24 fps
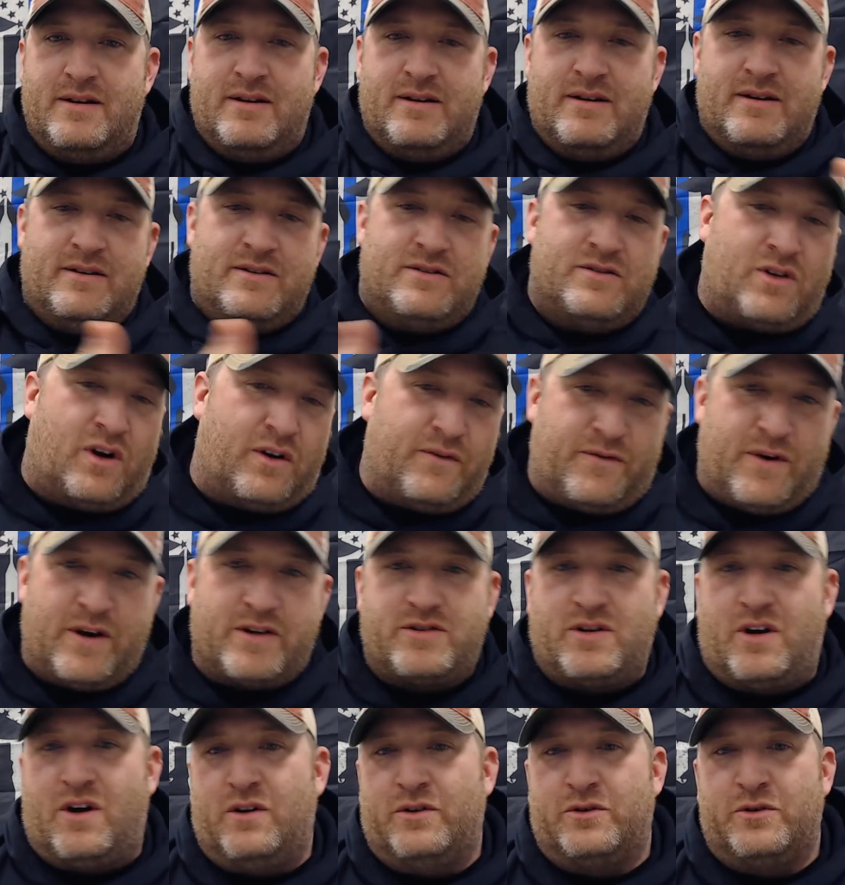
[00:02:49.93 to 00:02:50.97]
start fresh,
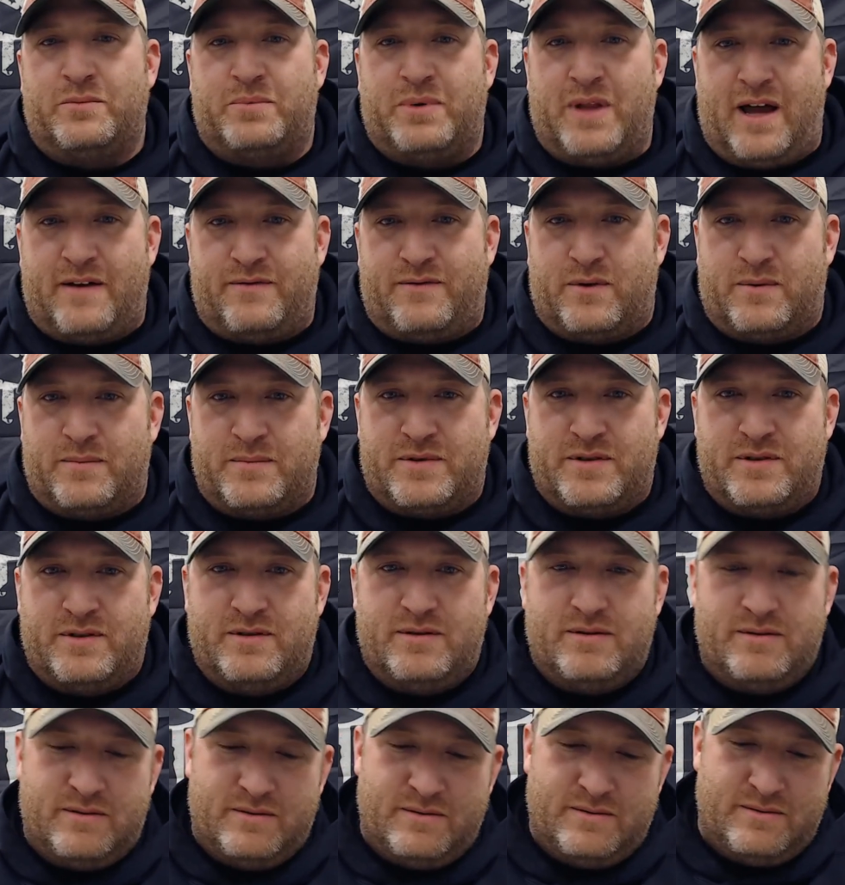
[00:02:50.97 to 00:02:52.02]
all new platforms.
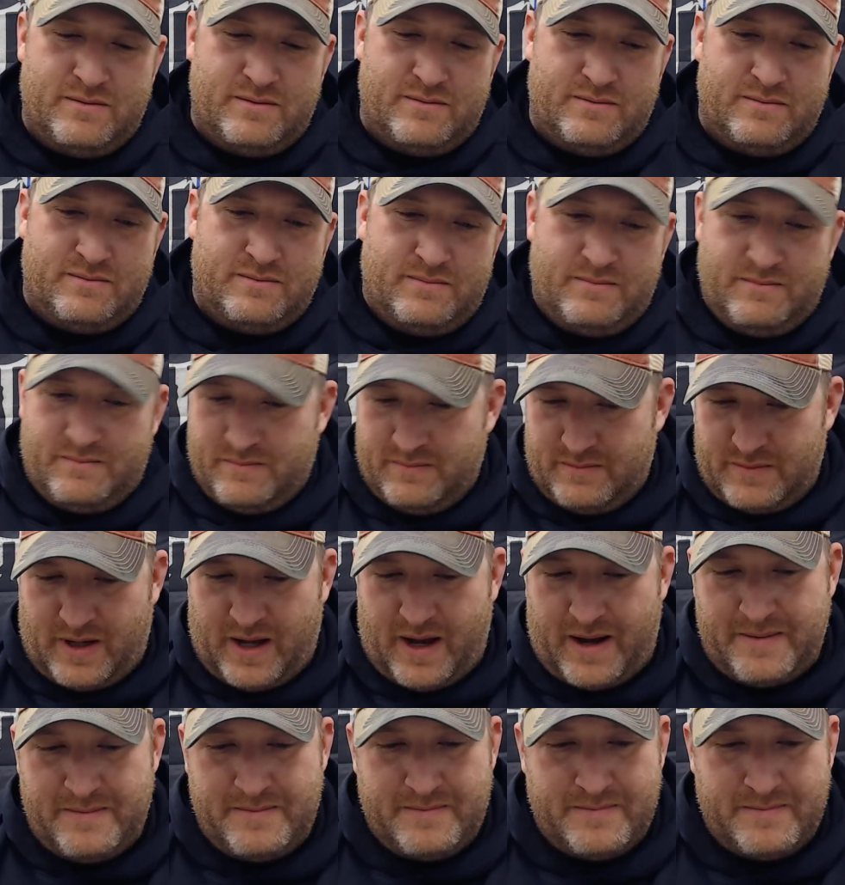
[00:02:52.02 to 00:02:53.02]
Okay?